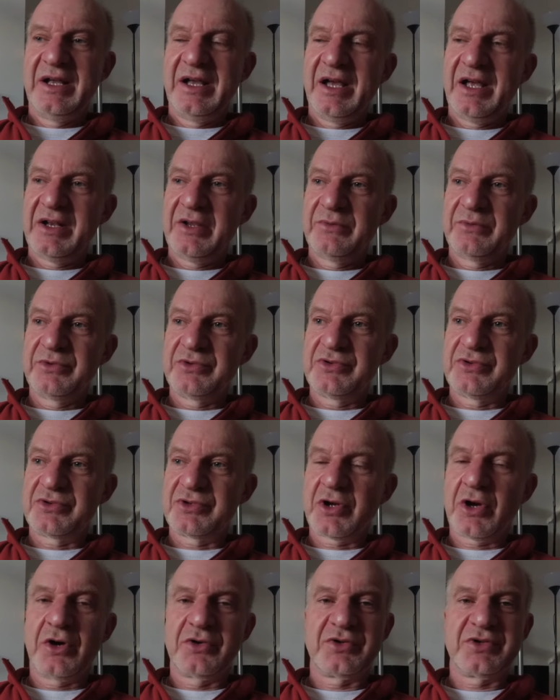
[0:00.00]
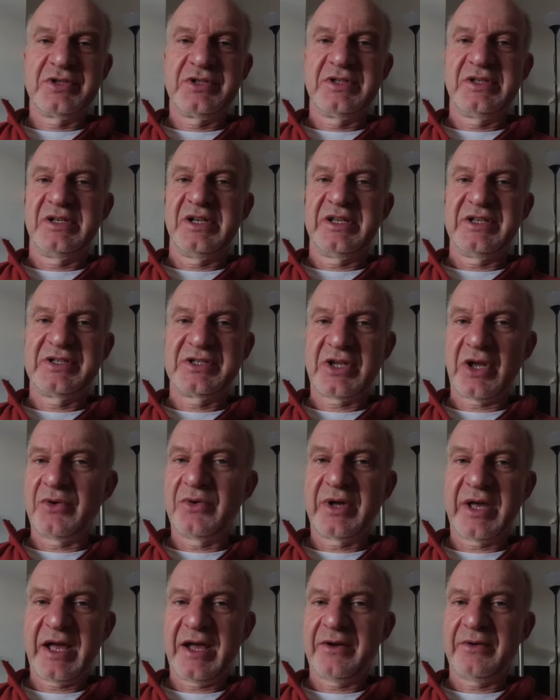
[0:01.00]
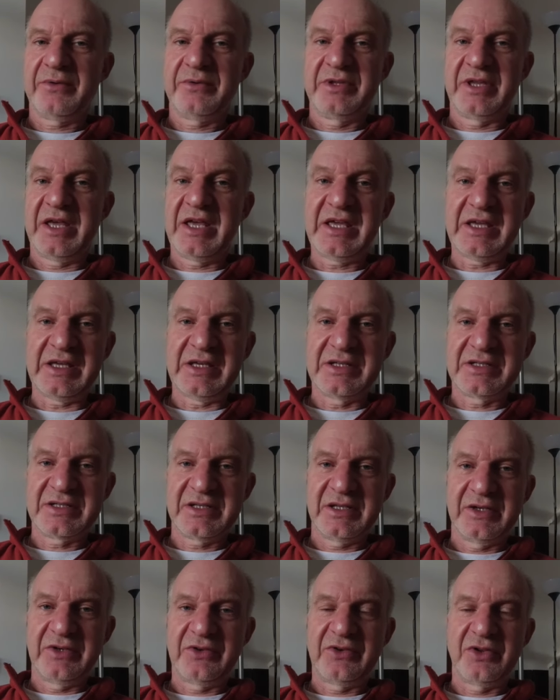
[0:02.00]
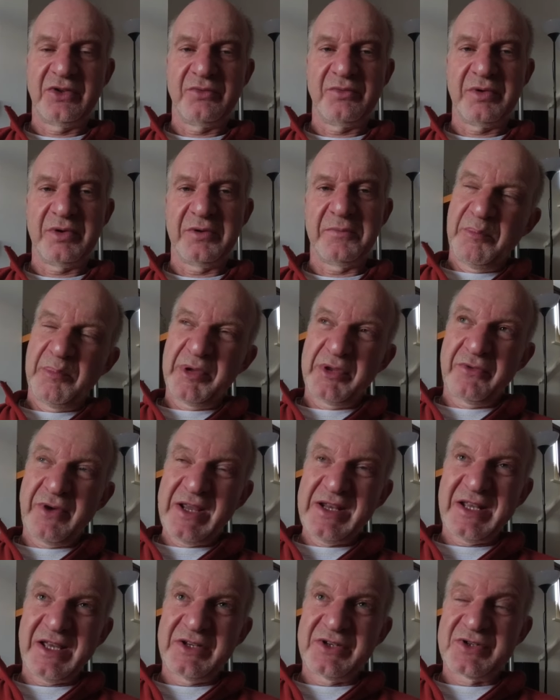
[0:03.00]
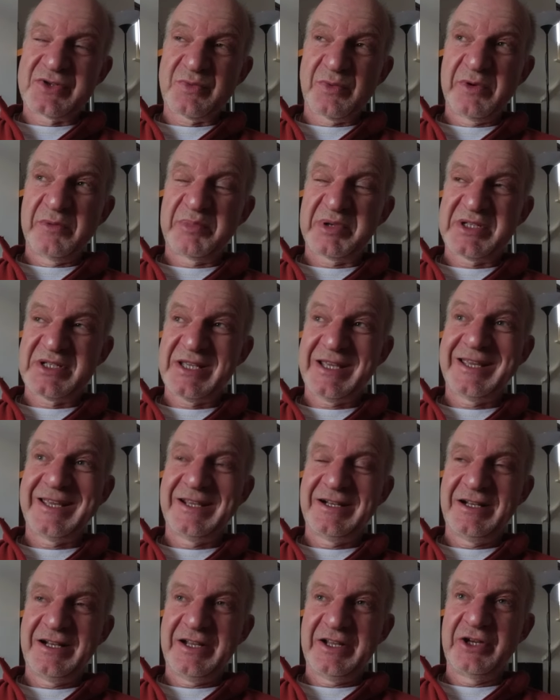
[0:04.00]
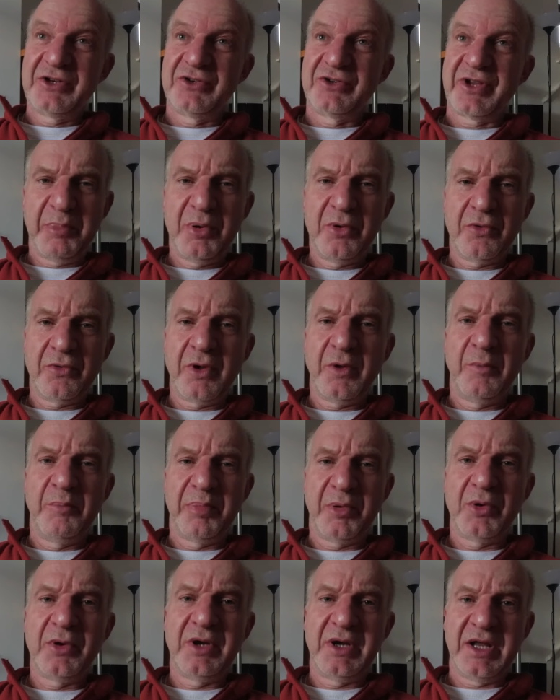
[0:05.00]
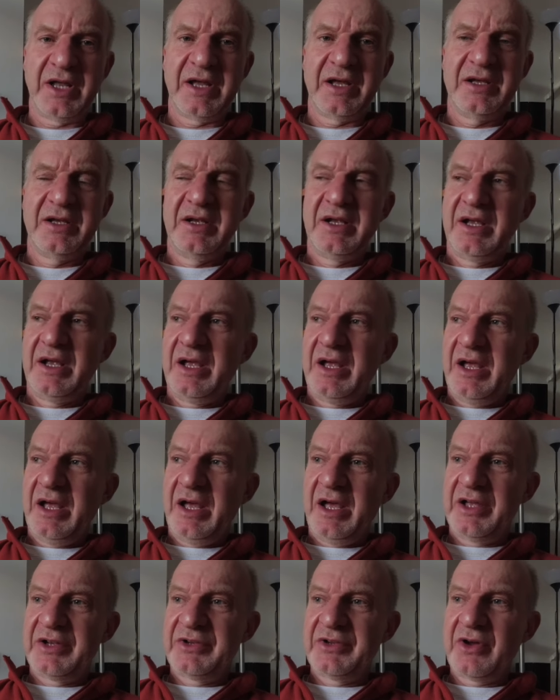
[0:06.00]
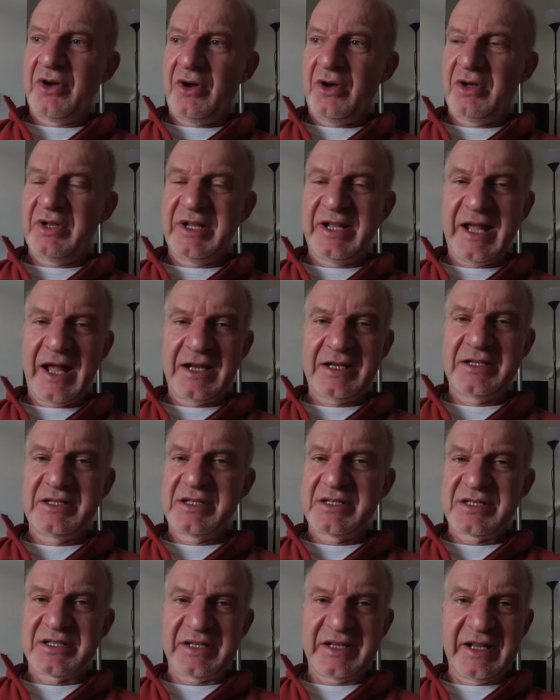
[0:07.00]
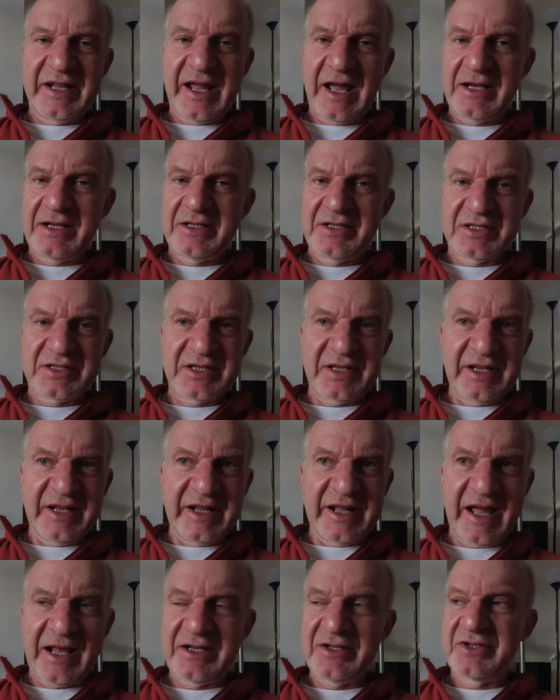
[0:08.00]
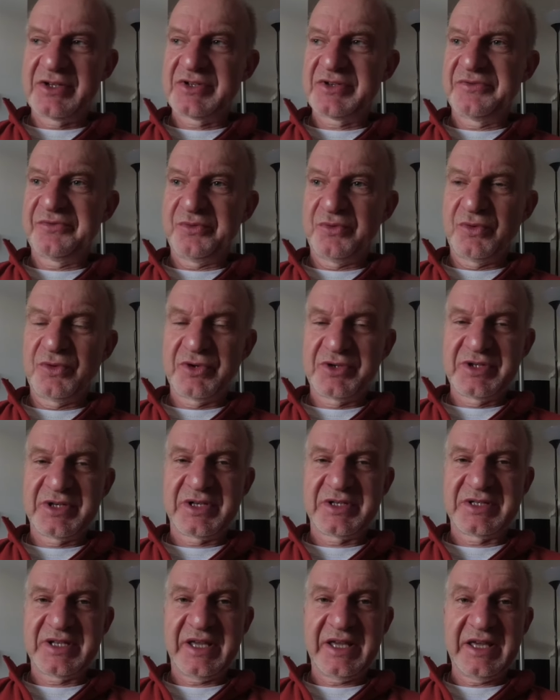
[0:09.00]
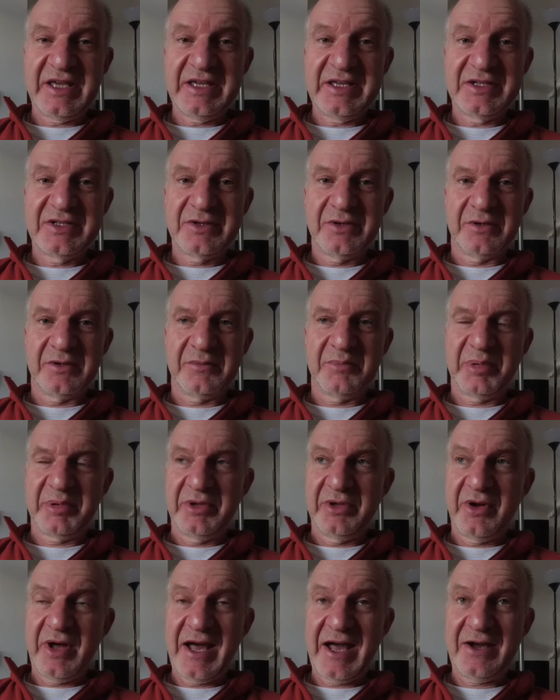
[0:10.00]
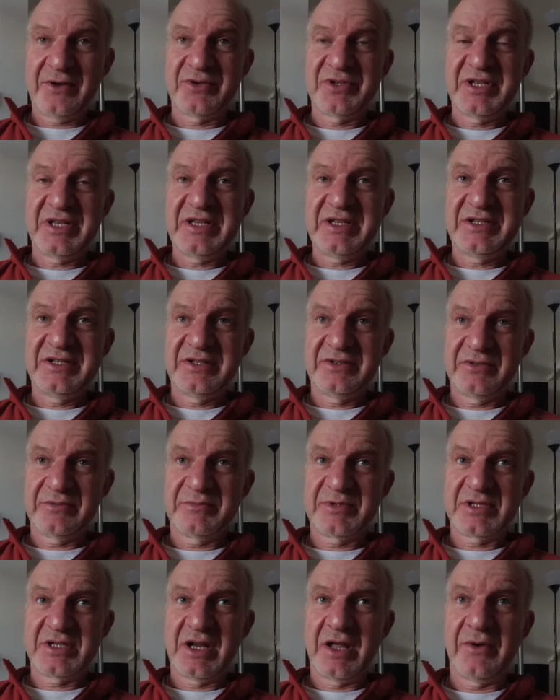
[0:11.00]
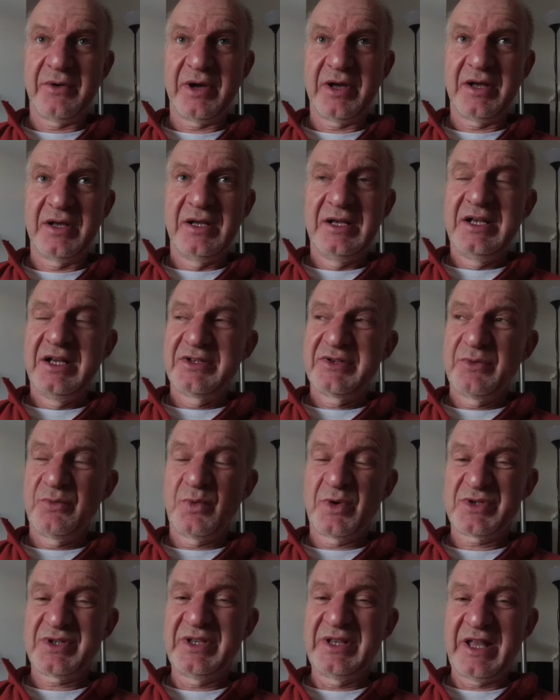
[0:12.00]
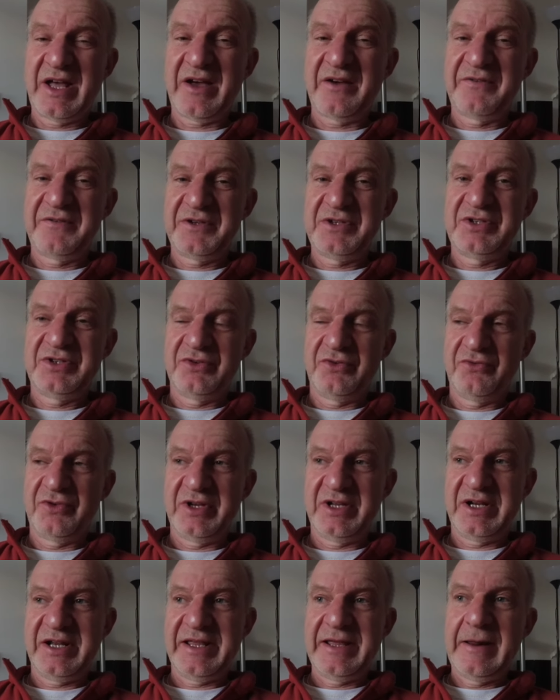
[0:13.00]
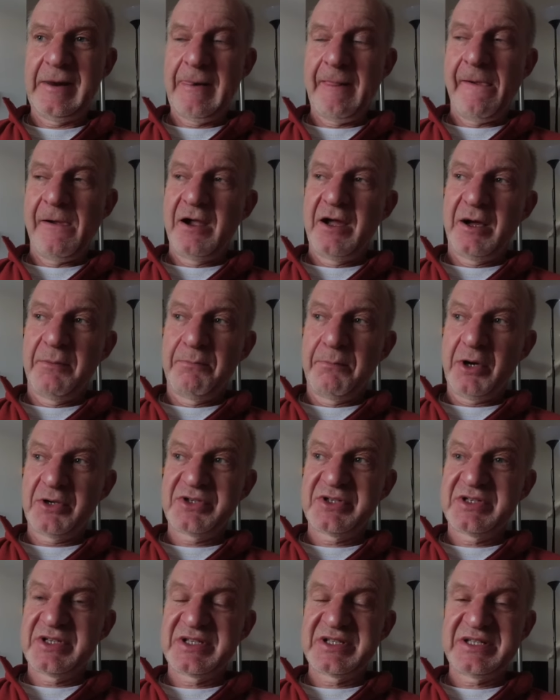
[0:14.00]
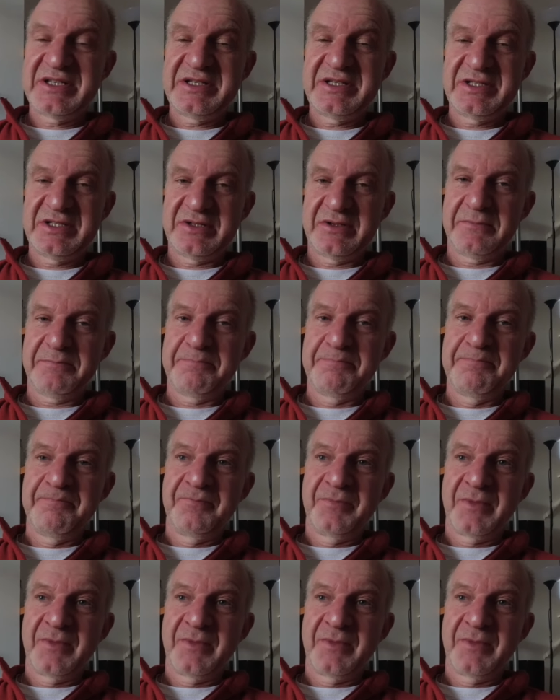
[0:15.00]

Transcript: and it would just constantly soak out the heat into the room. But the radiators weren't particularly good. Poor old boiler had got gallons and gallons and gallons of water to heat up. Your house heated up slower. It wasn't that efficient, really. A modern system